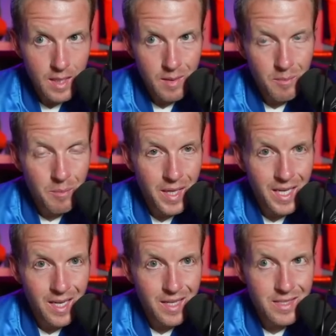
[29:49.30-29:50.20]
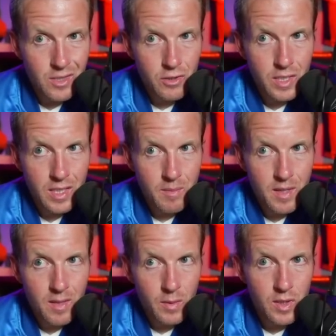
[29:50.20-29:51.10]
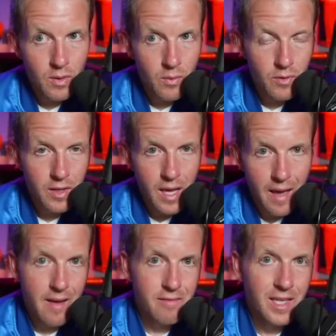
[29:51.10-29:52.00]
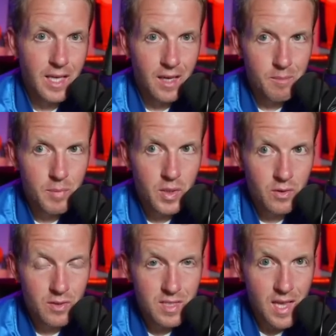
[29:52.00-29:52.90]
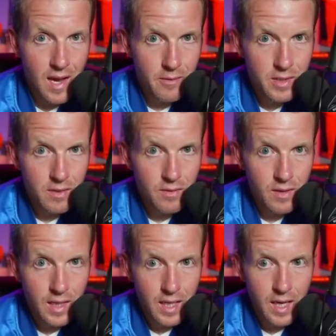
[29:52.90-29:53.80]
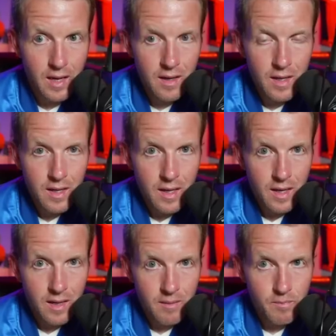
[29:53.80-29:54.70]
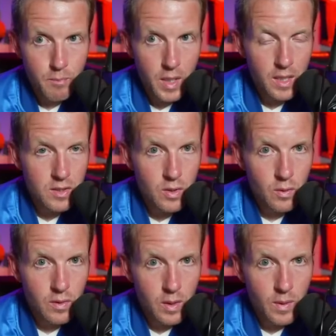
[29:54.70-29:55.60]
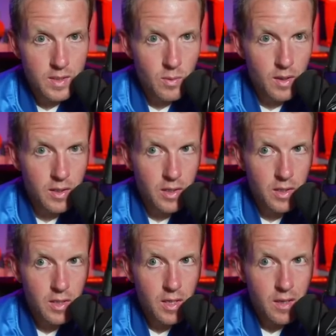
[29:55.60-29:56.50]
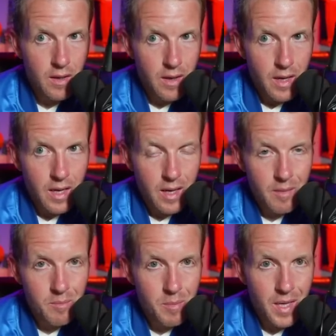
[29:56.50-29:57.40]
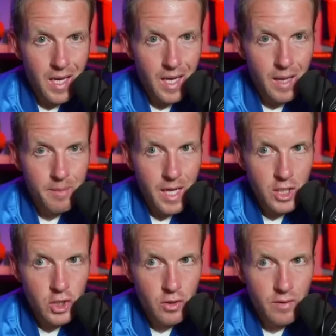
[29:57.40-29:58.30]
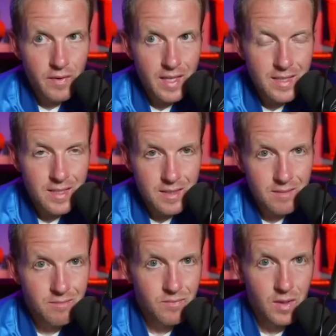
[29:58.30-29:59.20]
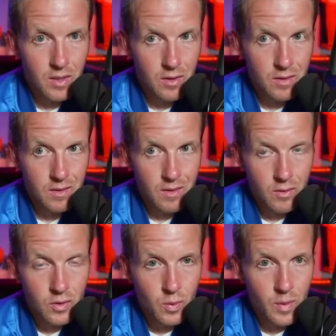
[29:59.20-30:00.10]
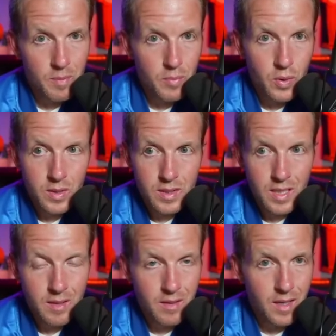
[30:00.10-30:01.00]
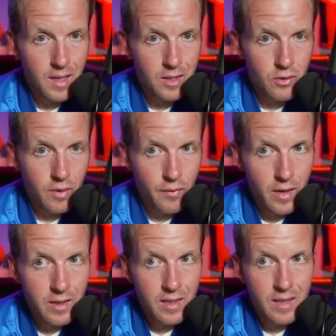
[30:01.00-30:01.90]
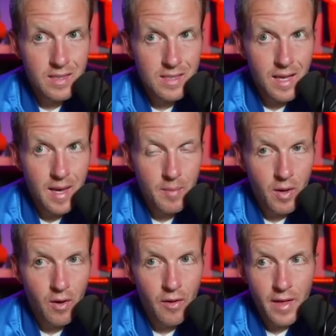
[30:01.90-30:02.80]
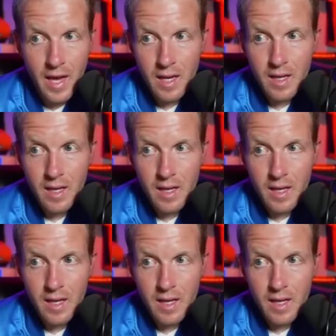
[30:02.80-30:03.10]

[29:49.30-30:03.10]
But it is interesting to me that we don't really have like a pure slot receiver like a Brandon Stokely, Wes Welker. But I'm not sure if that's, or do we put Troy Franklin in the slot, but all that